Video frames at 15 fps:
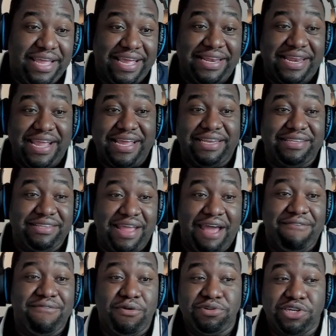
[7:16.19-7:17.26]
They need
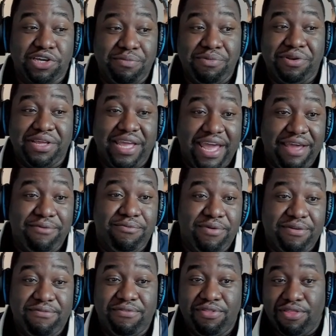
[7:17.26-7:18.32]
that phone to communicate
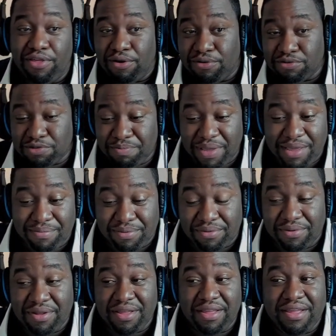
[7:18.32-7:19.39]
with those people
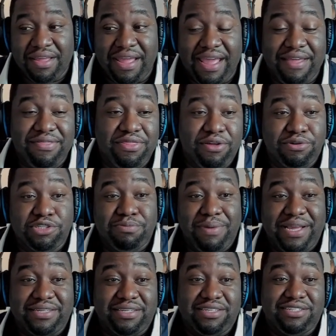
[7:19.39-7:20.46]
in those
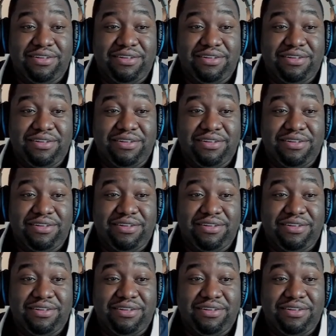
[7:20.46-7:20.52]
spaces.